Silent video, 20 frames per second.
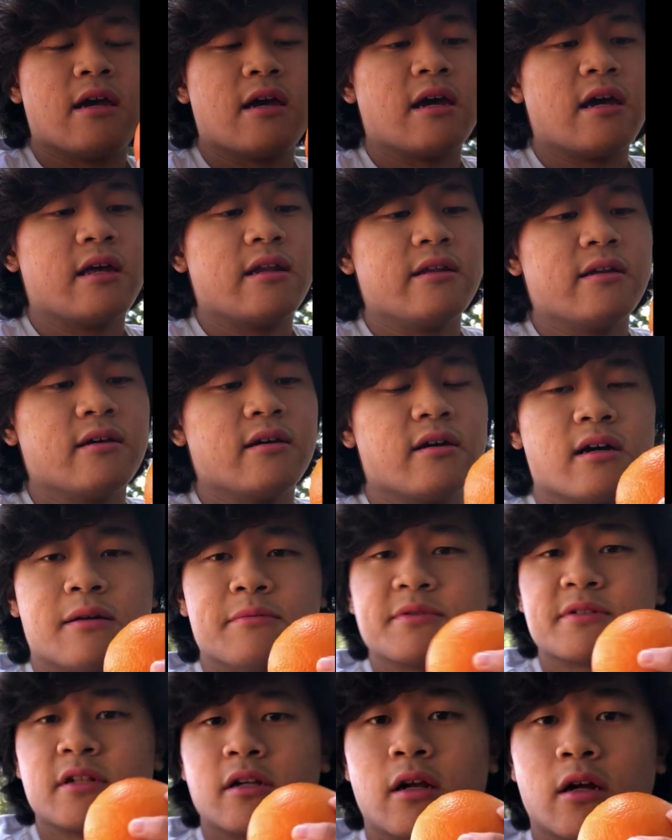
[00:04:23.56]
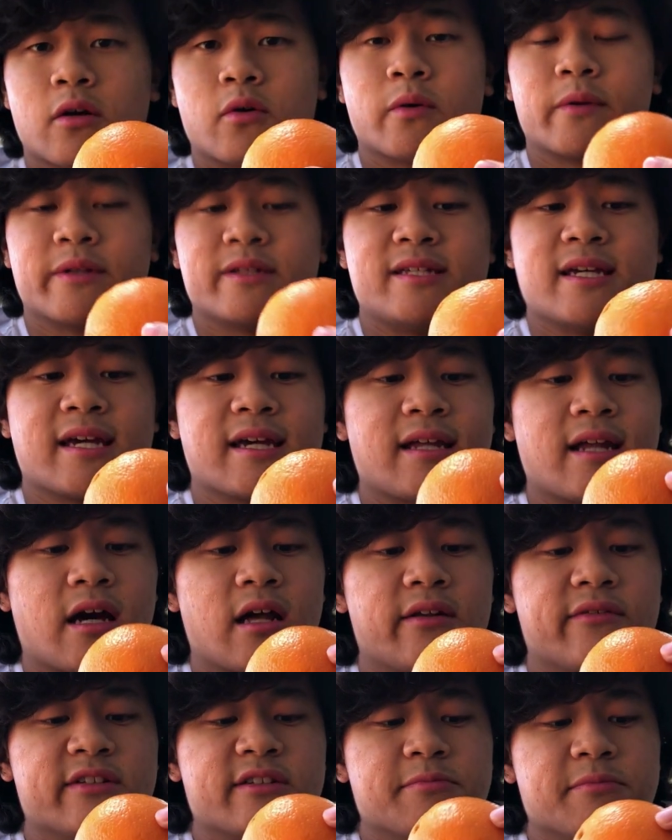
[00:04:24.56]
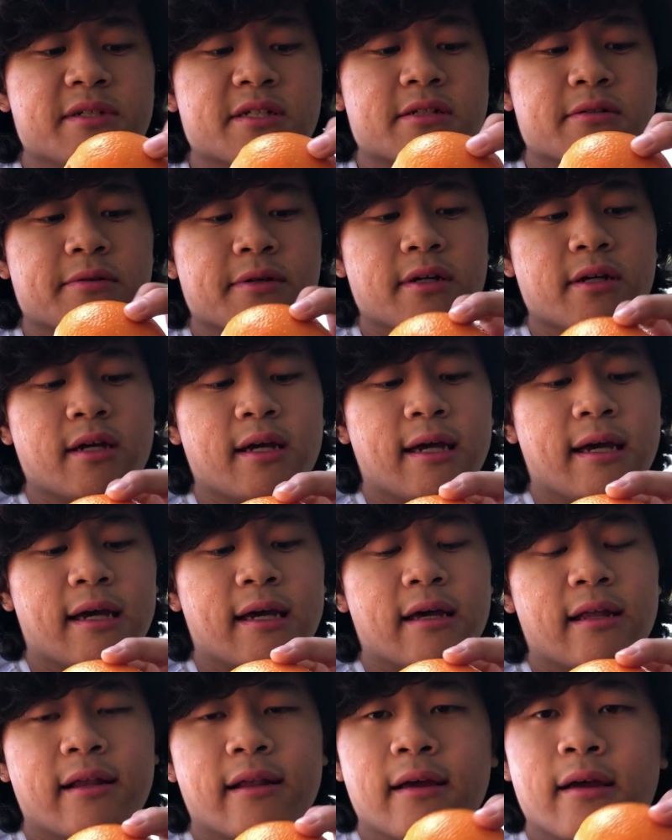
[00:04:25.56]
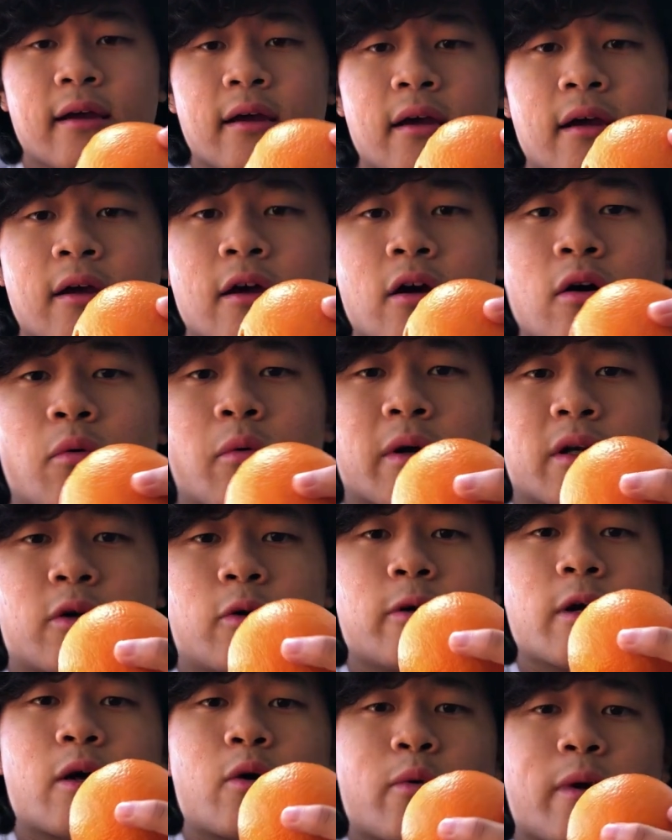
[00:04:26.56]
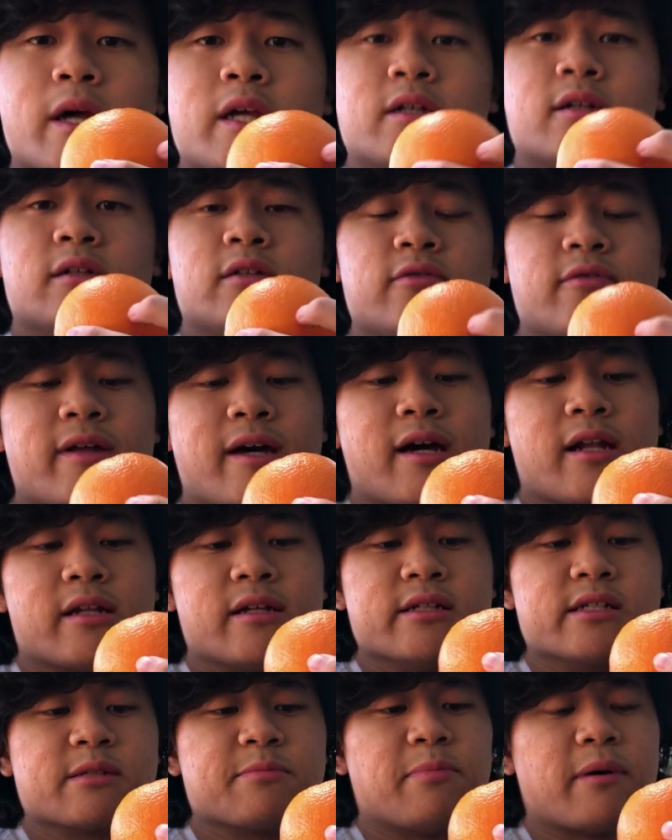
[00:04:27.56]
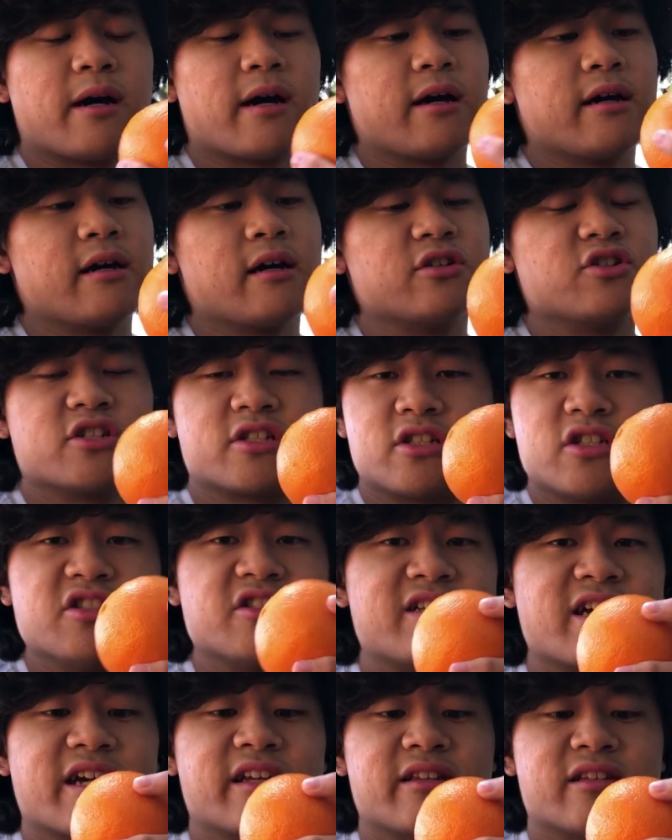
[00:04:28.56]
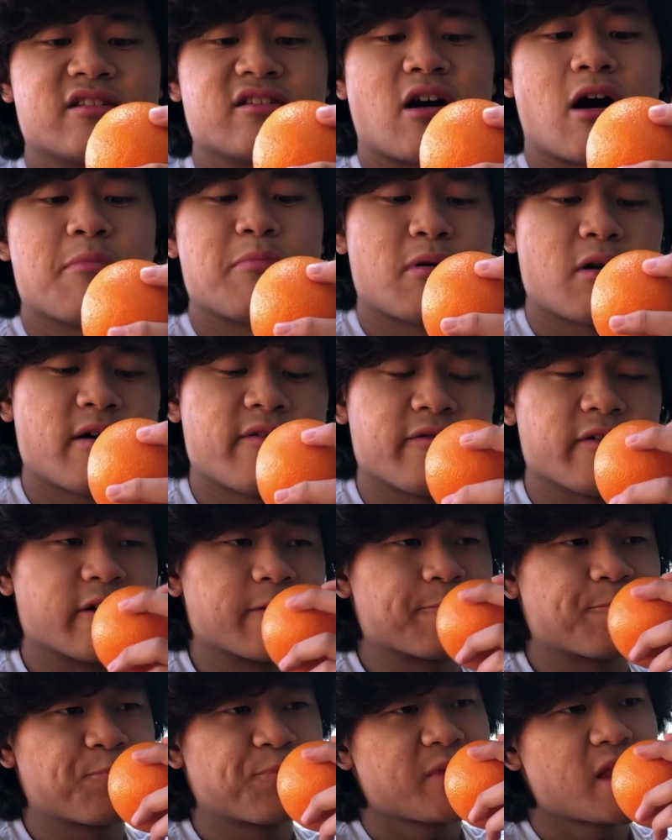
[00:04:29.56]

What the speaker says: And I'm just gonna quickly take it out of its misery. And one quick way you can do that is by just taking the top off, like